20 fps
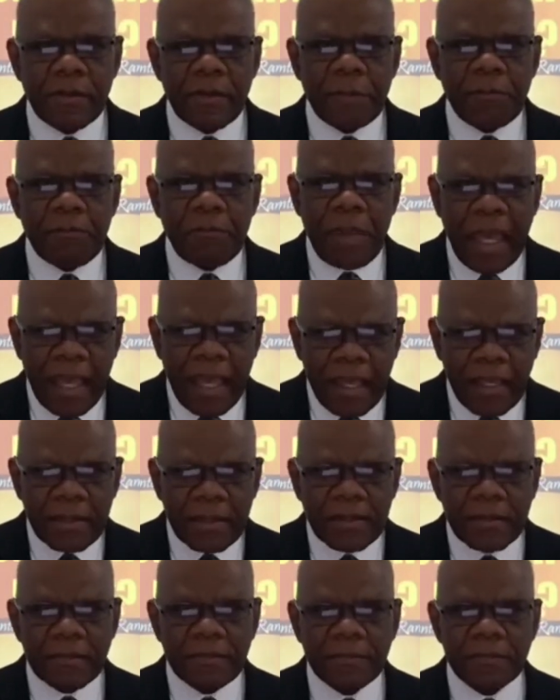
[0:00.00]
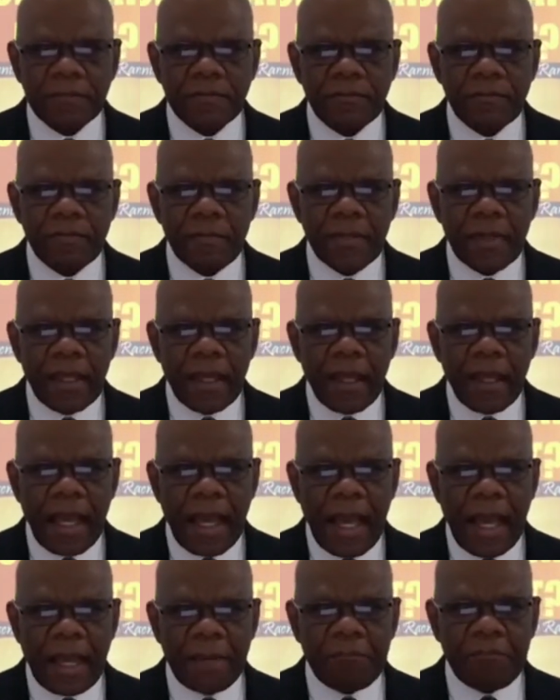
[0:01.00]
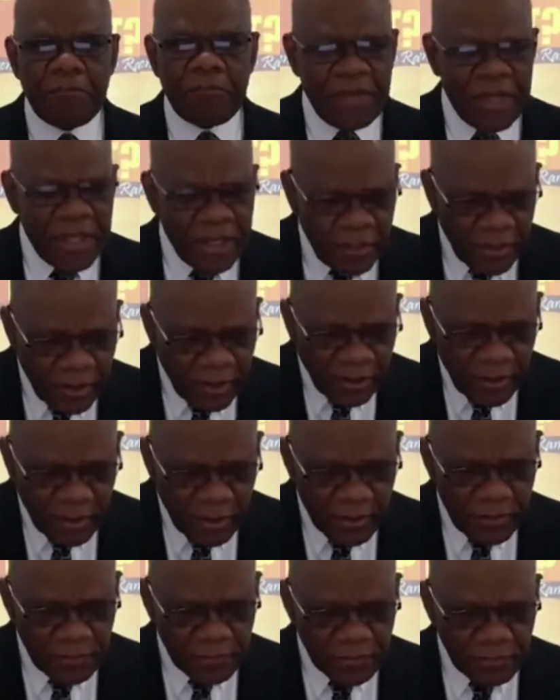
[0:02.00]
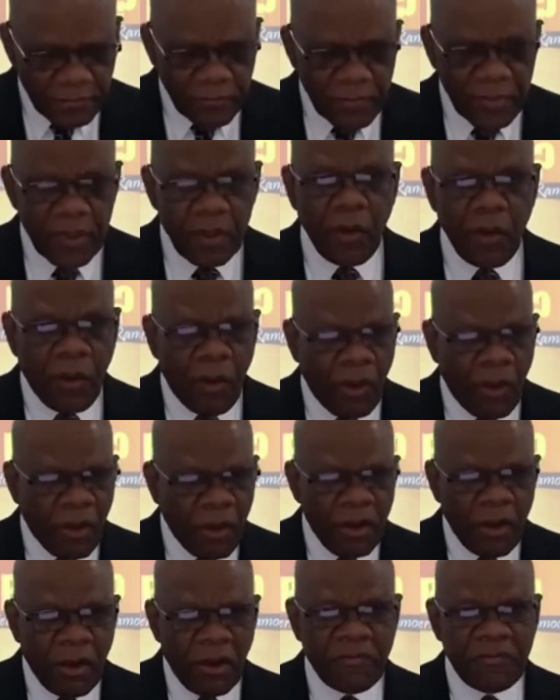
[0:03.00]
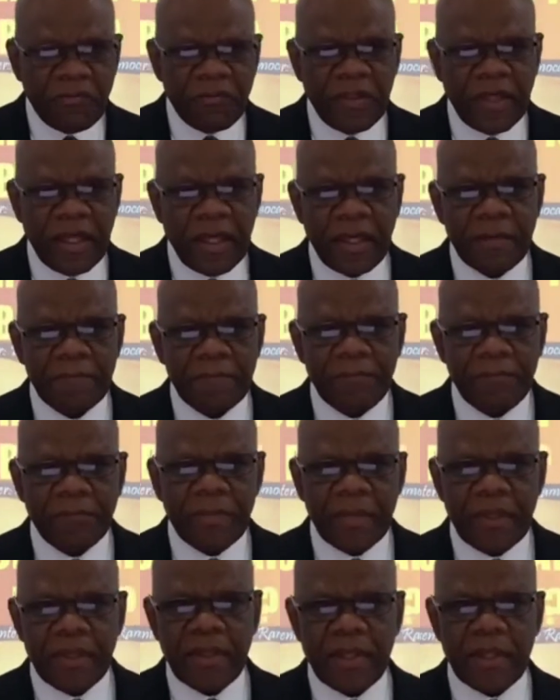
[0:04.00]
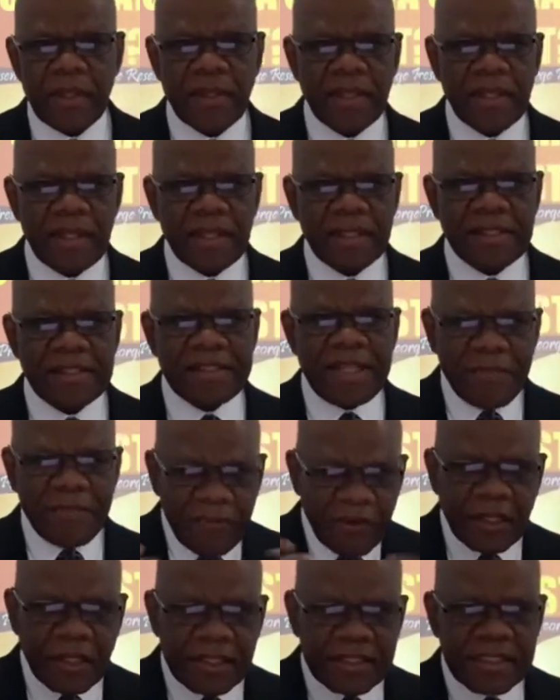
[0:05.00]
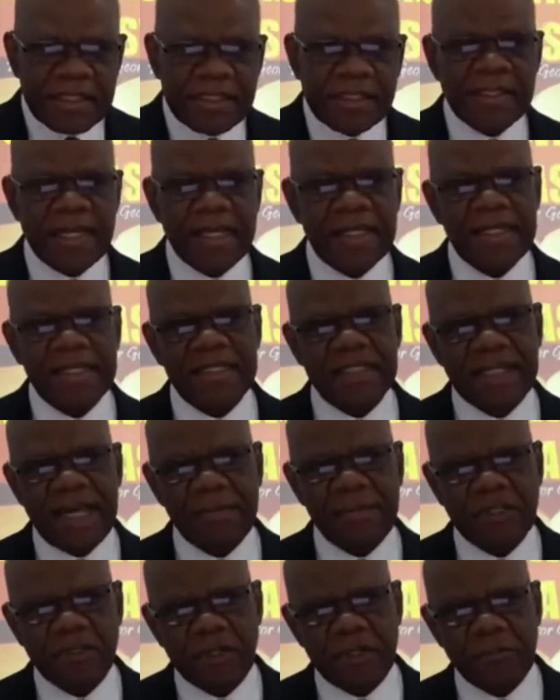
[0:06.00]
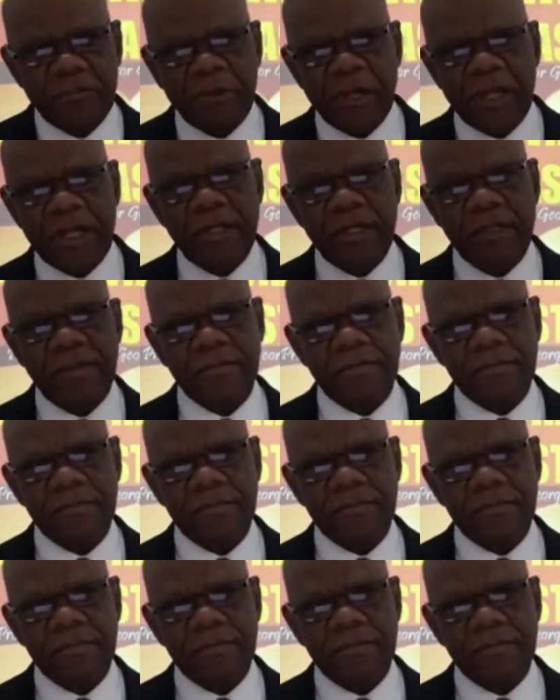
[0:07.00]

the pain and bear all of the difficulties that this time is going to bring